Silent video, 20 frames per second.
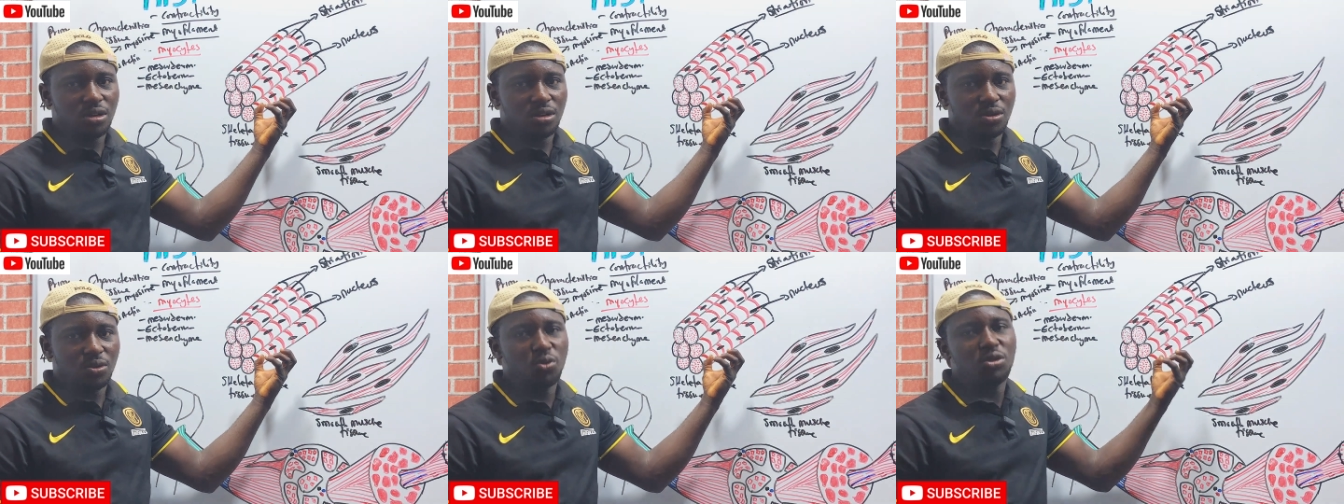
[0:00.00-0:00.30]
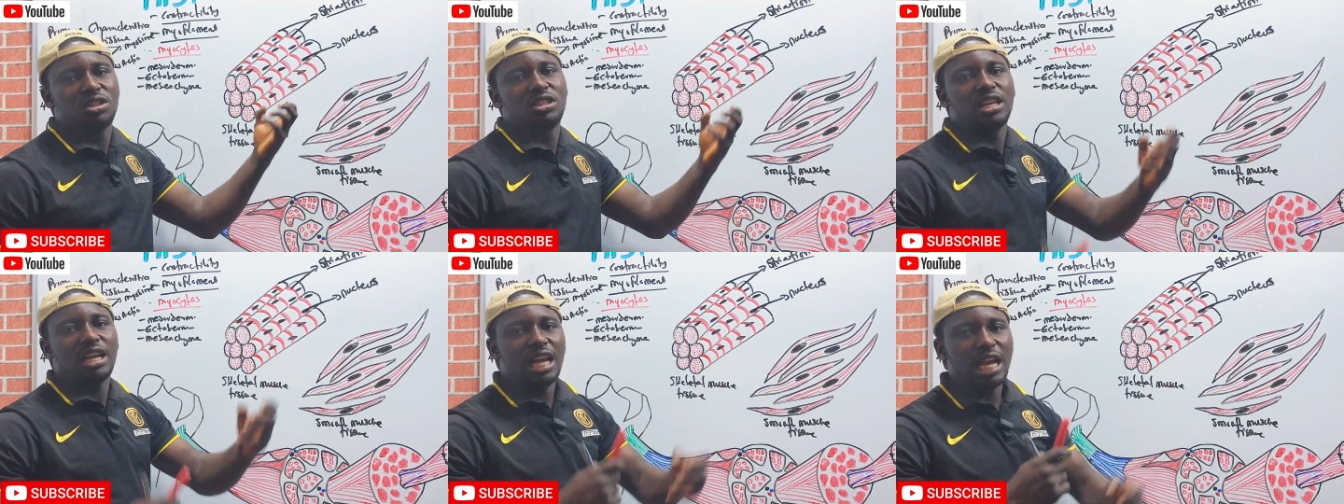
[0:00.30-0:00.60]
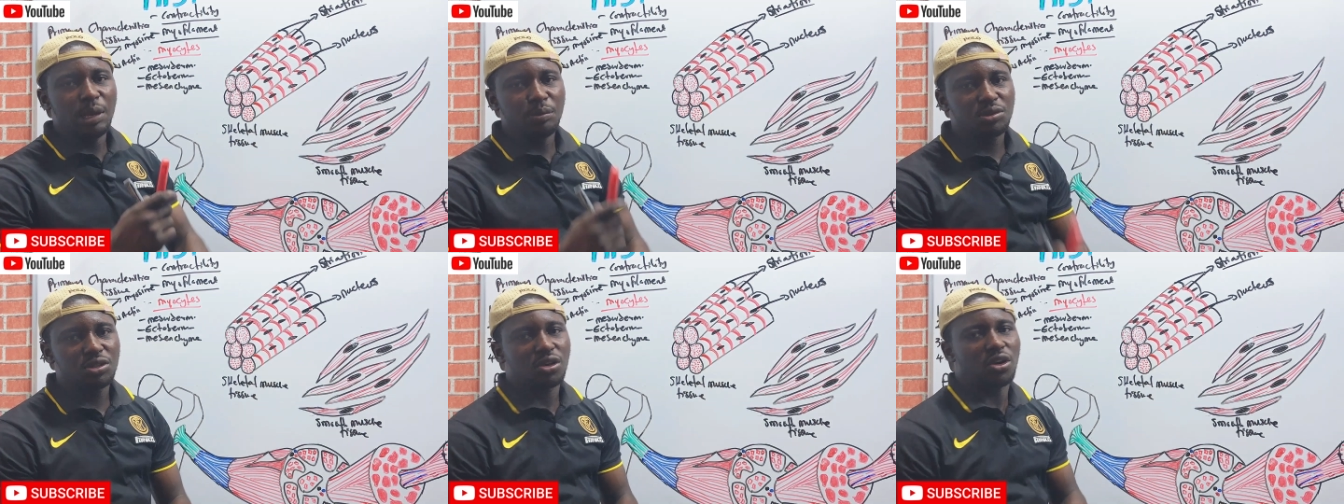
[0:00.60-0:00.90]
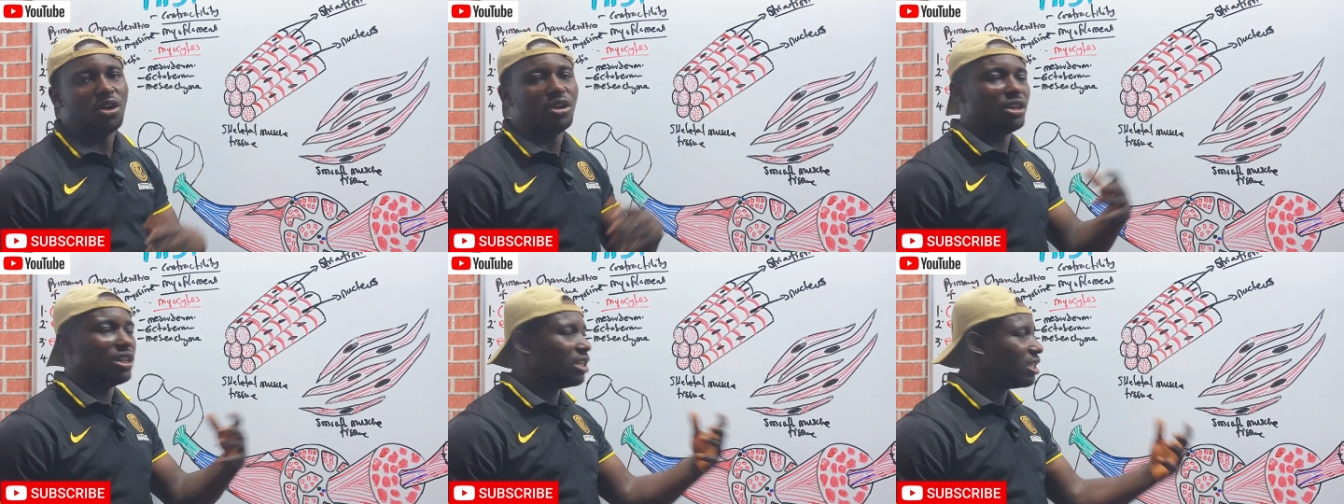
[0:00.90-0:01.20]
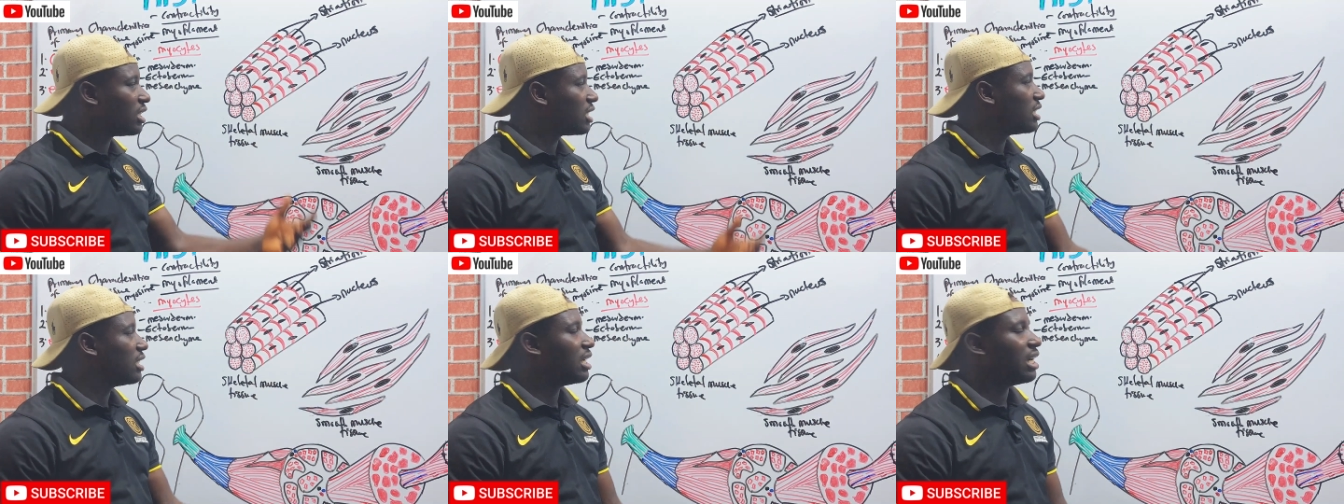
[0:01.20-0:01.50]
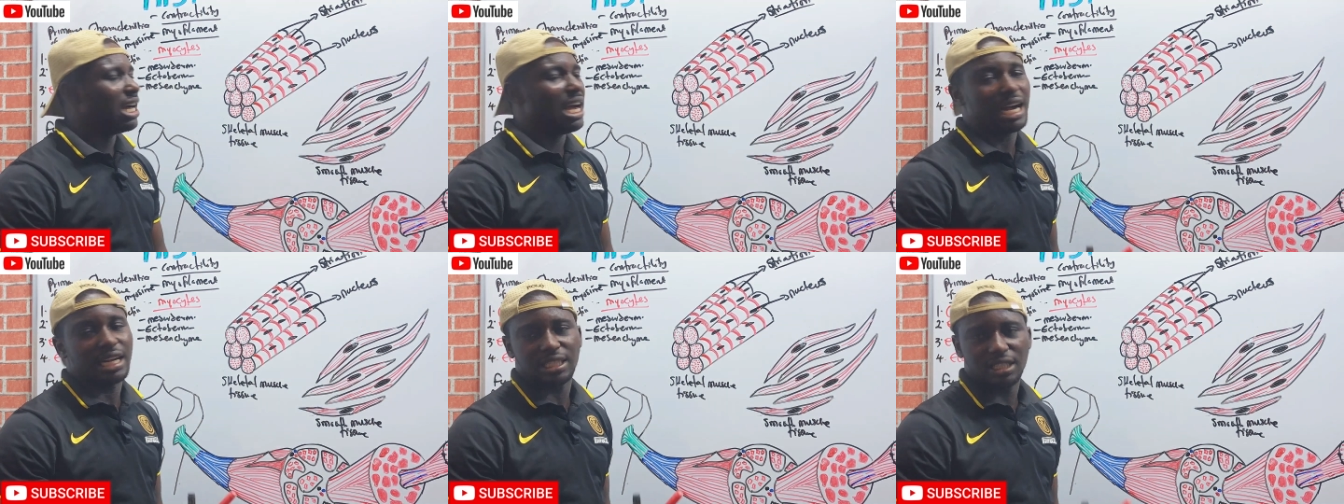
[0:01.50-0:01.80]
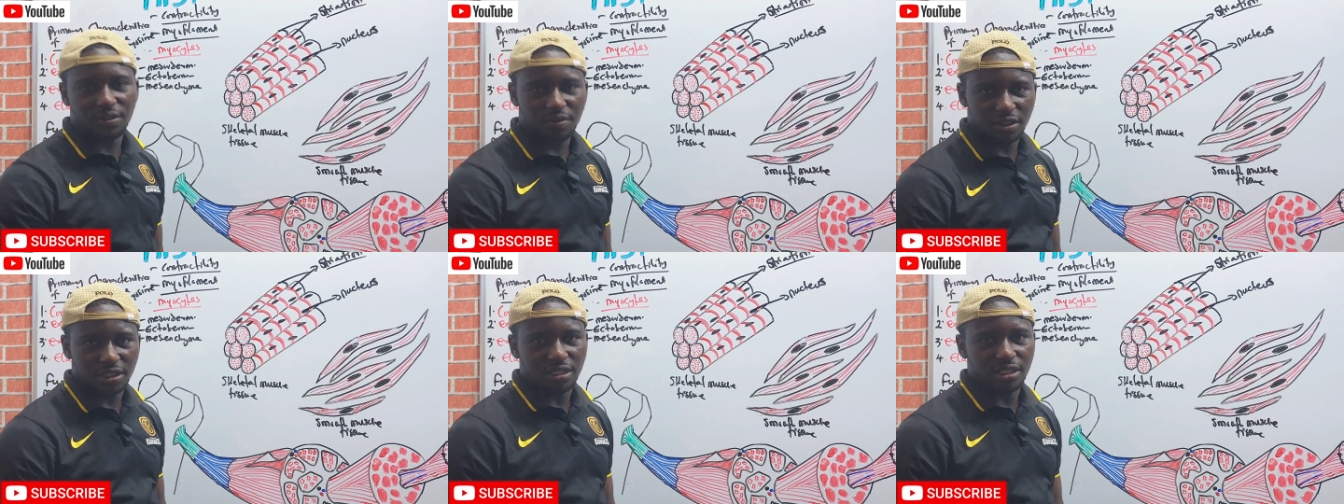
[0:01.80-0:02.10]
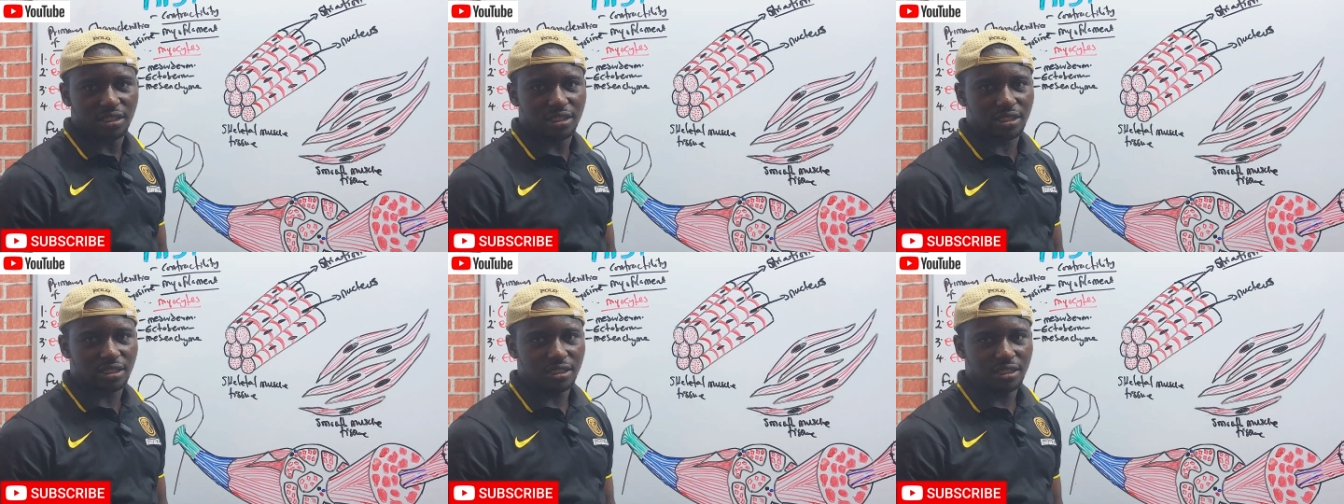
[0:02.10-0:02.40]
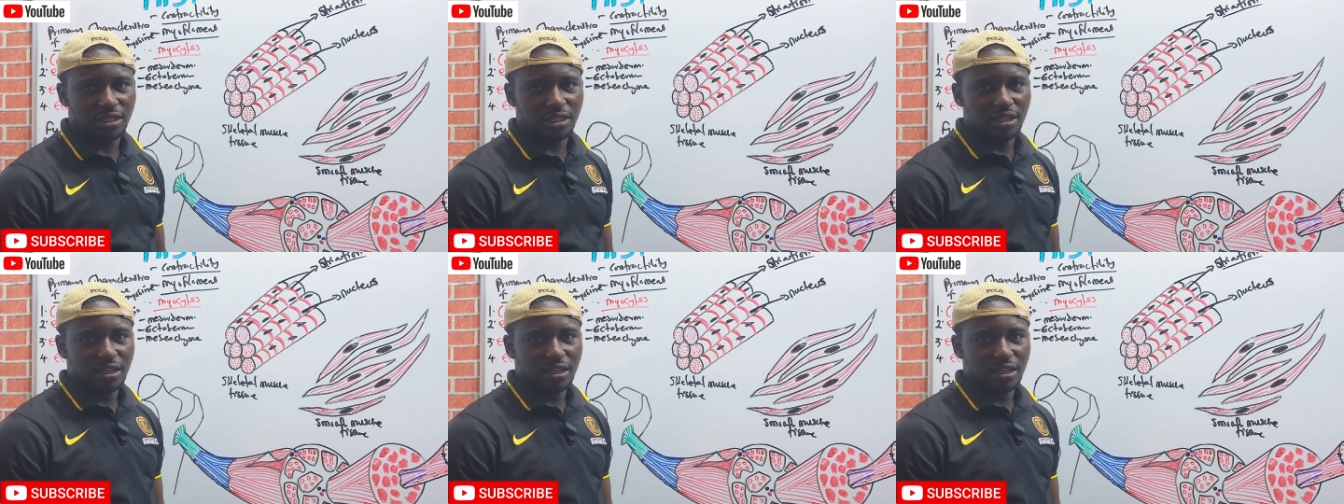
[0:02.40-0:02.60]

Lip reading: Which helps on its activities.